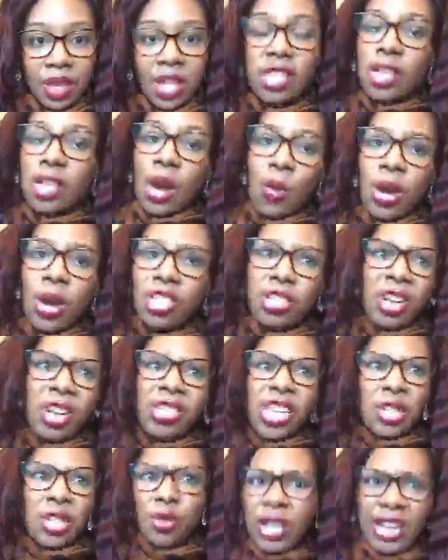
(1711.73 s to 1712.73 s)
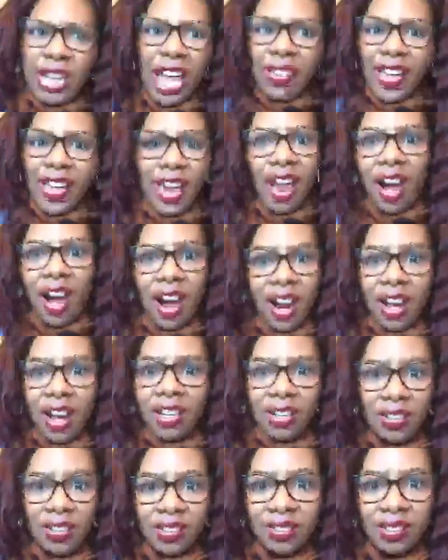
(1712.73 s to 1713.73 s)
So I want you to understand, it's really not that hard.
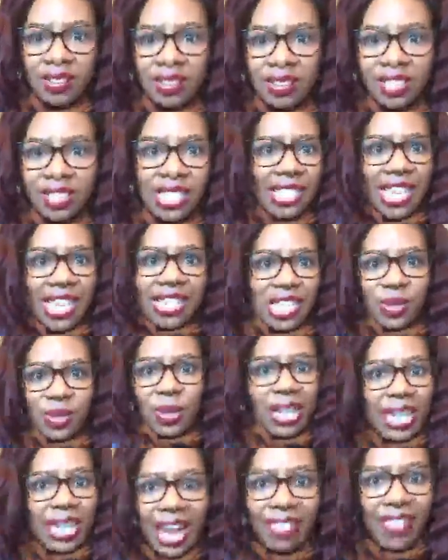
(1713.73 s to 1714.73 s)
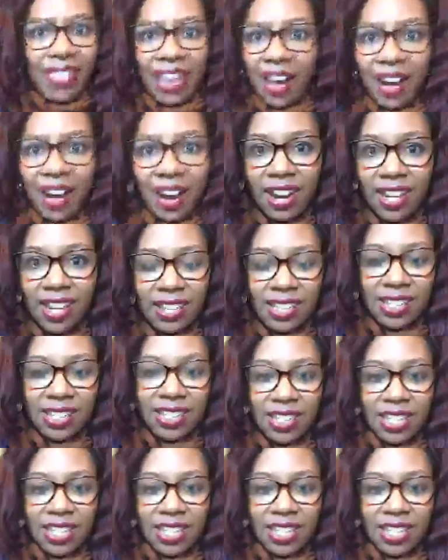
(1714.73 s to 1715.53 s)
Success is really not that hard.